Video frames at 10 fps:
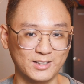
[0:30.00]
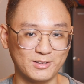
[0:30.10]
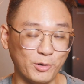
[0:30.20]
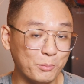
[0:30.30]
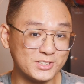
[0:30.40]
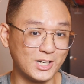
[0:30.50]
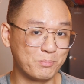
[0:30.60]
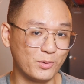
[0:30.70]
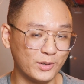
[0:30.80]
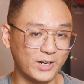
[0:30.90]
from
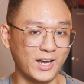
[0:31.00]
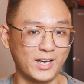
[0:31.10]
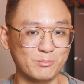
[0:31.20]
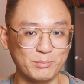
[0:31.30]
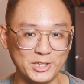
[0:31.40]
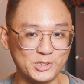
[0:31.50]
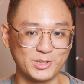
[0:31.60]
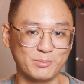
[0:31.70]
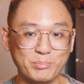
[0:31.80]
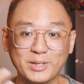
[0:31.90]
Singapore and
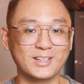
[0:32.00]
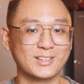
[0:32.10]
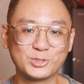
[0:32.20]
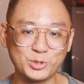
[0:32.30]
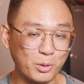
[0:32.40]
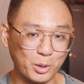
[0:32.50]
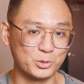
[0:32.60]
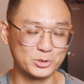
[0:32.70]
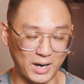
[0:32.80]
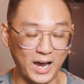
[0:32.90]
Malaysia being so
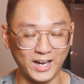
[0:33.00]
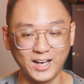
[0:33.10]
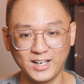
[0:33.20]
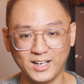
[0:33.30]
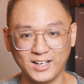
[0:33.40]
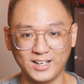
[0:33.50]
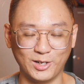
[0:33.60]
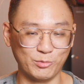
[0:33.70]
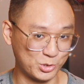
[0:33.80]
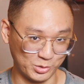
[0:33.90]
close by.
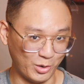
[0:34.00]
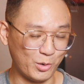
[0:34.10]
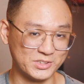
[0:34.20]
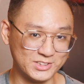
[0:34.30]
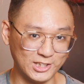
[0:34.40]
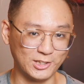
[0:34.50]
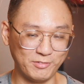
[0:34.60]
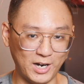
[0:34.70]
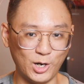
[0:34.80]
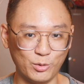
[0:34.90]
We should always give
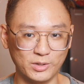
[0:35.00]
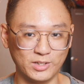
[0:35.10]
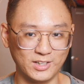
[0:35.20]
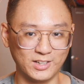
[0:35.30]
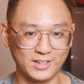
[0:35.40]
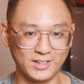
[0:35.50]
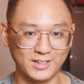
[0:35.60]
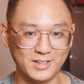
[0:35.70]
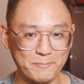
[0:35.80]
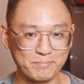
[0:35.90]

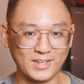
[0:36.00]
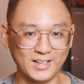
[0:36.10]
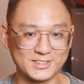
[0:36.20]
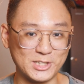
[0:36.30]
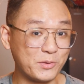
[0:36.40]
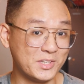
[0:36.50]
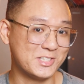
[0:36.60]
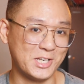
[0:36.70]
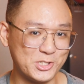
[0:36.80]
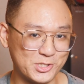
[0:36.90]
our
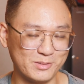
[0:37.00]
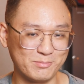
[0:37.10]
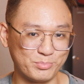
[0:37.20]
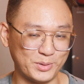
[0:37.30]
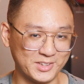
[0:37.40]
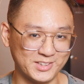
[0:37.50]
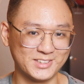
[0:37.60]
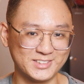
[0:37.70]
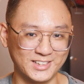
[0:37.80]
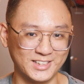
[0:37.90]
Southeast Asian
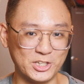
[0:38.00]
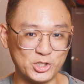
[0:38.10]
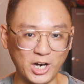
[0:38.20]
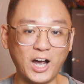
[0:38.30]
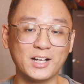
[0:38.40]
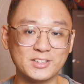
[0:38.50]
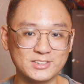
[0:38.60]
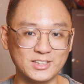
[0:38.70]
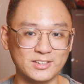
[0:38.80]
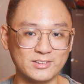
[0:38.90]
brothers a
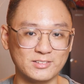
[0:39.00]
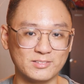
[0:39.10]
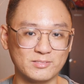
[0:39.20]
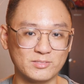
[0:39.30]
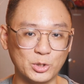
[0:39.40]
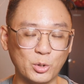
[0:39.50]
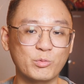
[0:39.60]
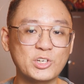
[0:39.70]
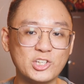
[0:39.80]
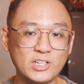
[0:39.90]
chance in
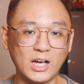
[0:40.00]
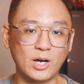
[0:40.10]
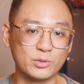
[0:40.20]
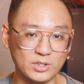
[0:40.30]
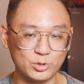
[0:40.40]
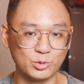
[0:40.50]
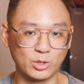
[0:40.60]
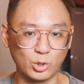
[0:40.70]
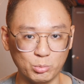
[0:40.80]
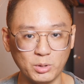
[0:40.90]
reaching out into the
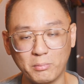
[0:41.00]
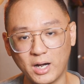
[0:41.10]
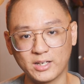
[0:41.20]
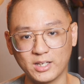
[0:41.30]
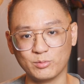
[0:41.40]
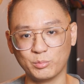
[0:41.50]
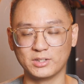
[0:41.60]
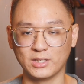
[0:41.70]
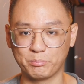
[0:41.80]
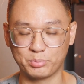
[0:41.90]
global market
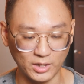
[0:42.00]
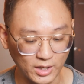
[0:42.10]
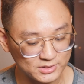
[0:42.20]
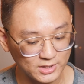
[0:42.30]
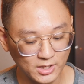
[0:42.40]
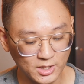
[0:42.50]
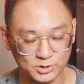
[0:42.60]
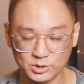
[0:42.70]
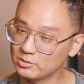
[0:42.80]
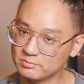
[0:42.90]
with their products.
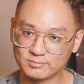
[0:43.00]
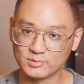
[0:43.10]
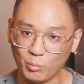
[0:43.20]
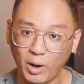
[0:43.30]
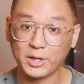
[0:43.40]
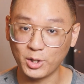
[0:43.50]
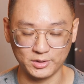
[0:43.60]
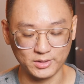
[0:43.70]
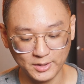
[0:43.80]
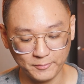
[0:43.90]
So why not?